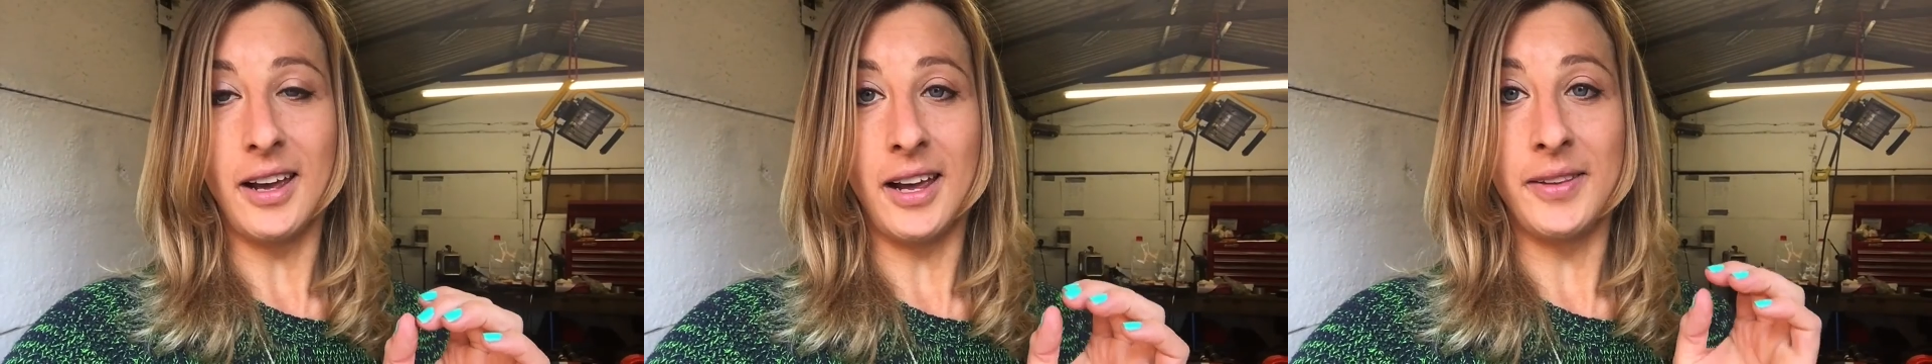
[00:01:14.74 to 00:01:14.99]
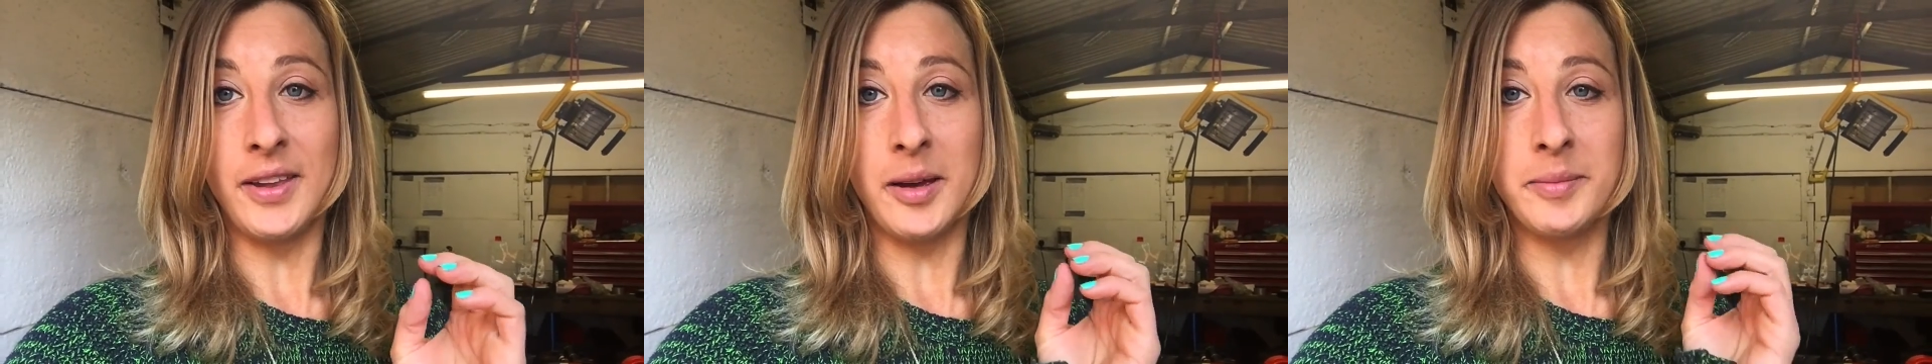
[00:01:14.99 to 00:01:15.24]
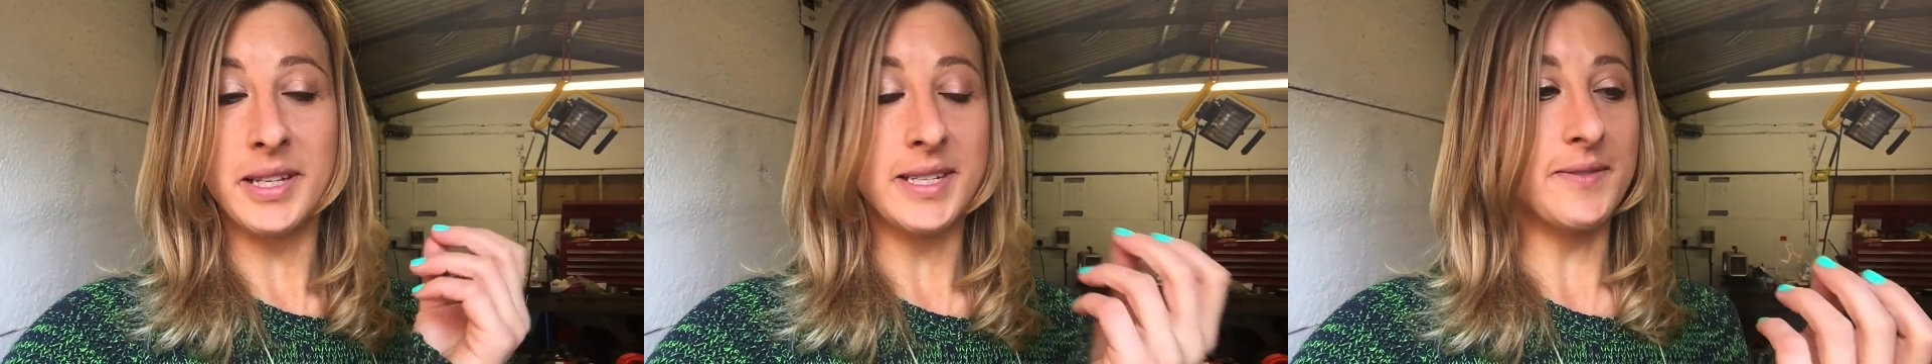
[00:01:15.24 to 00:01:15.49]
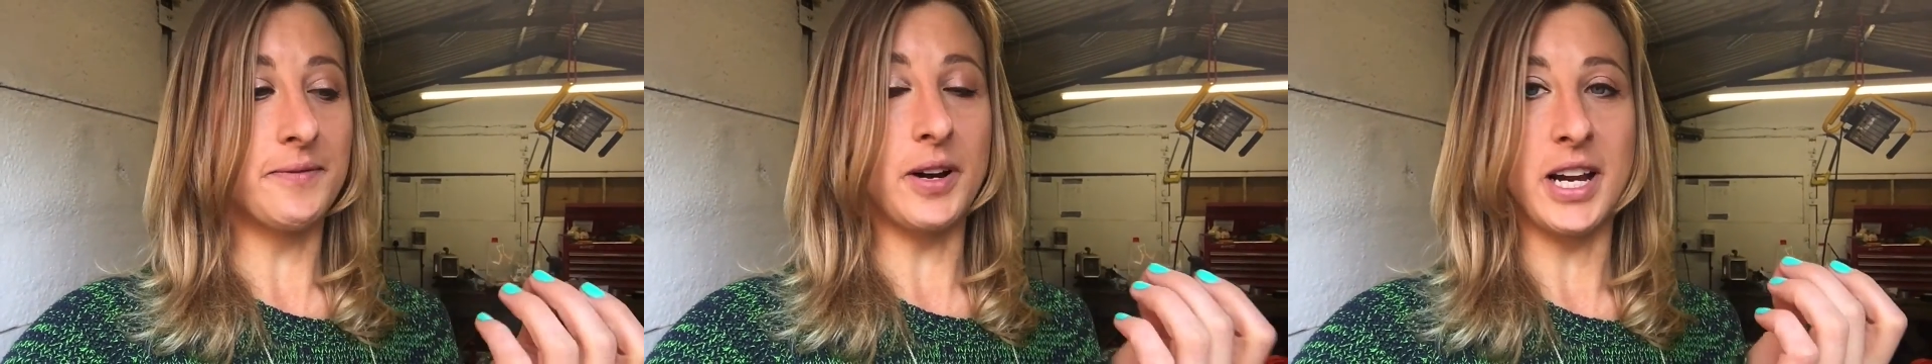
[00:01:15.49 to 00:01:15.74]
and that
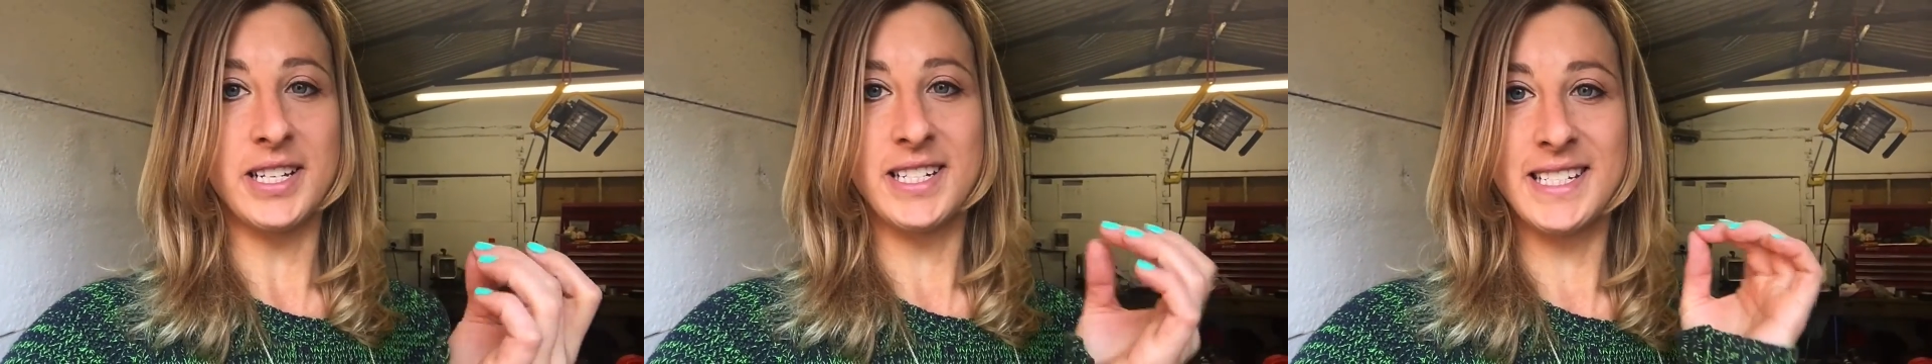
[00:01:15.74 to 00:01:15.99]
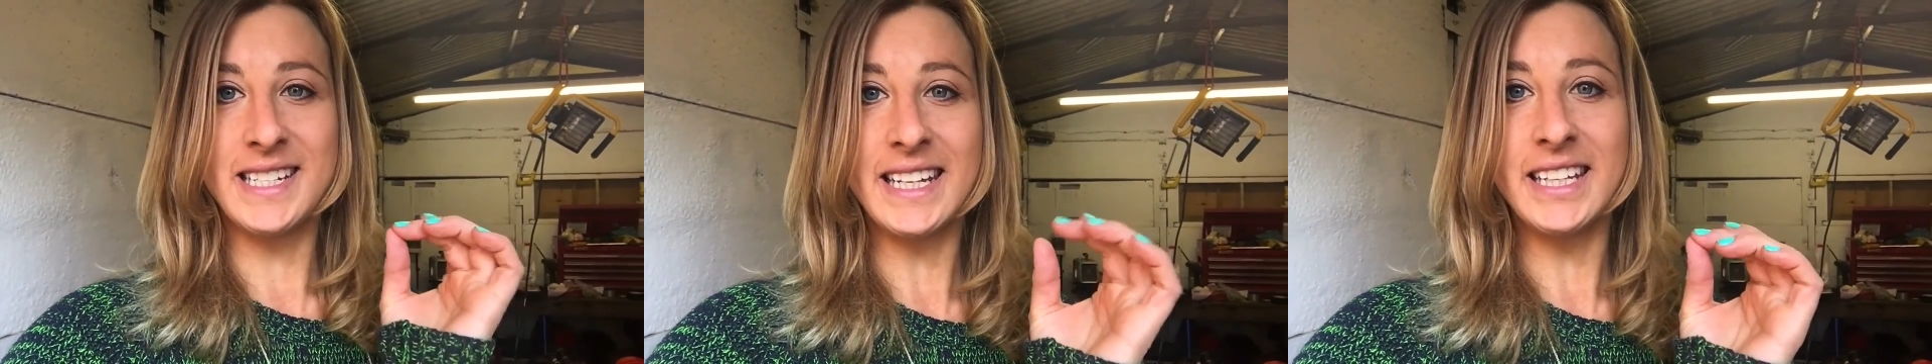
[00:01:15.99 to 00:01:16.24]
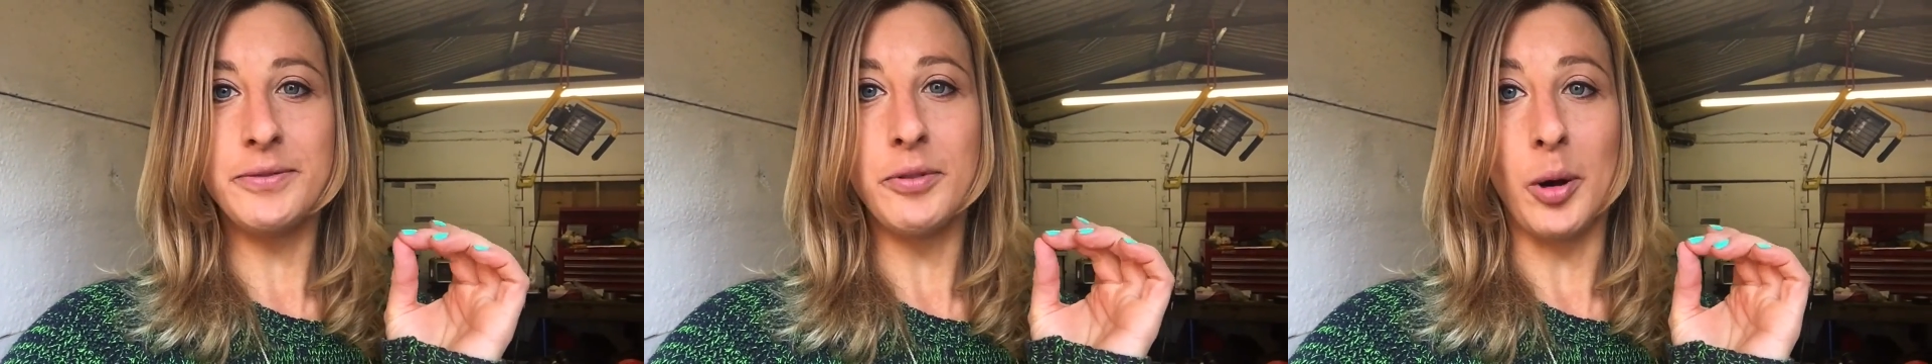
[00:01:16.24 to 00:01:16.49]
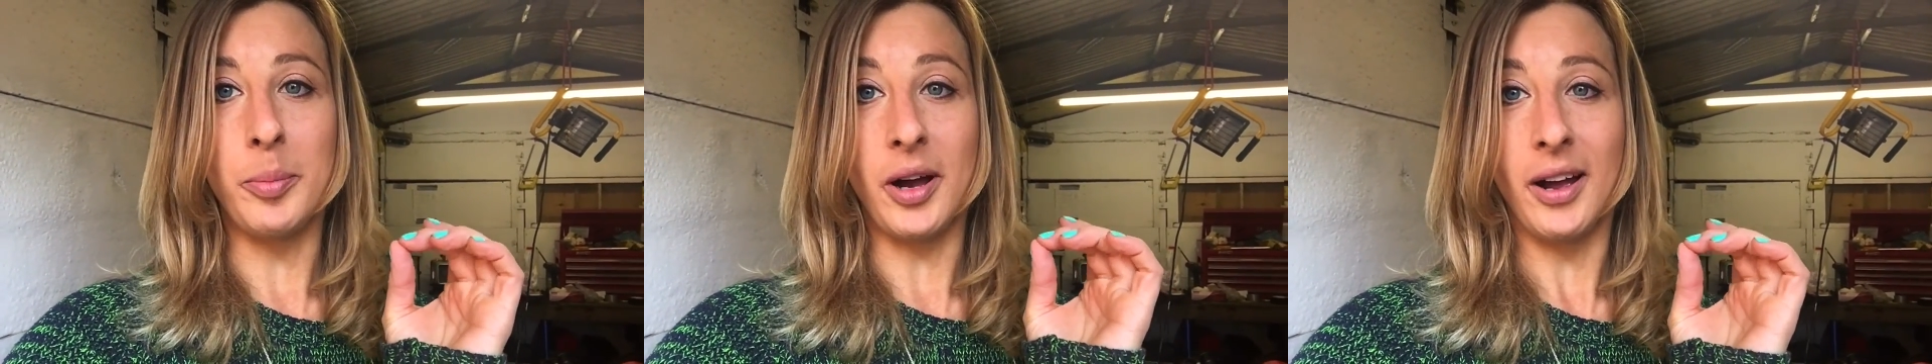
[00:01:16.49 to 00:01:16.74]
means fresh, sticky
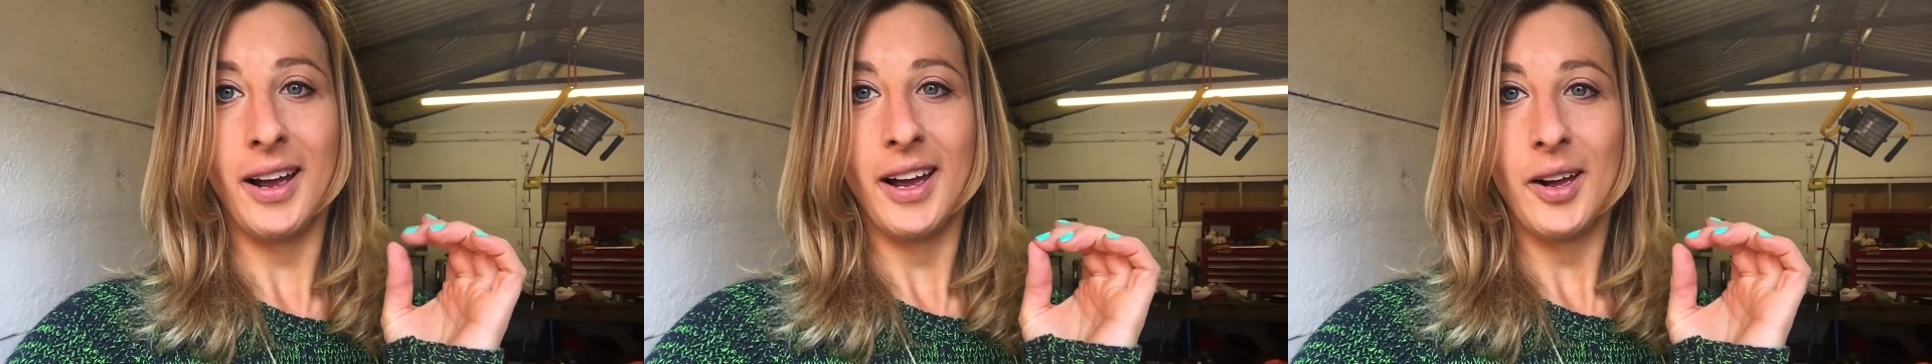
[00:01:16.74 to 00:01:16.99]
rubber